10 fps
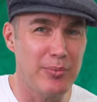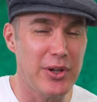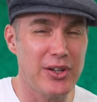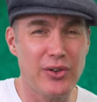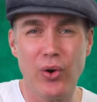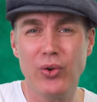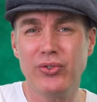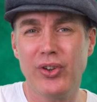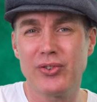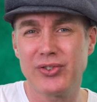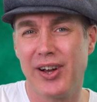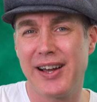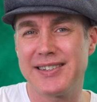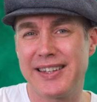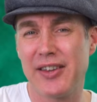but you can also
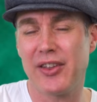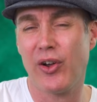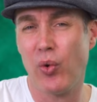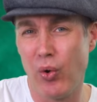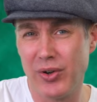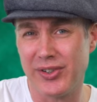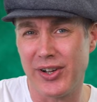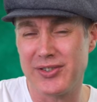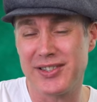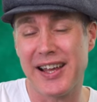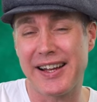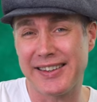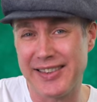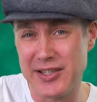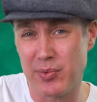tie together quarter notes
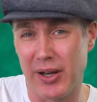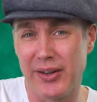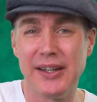like this one.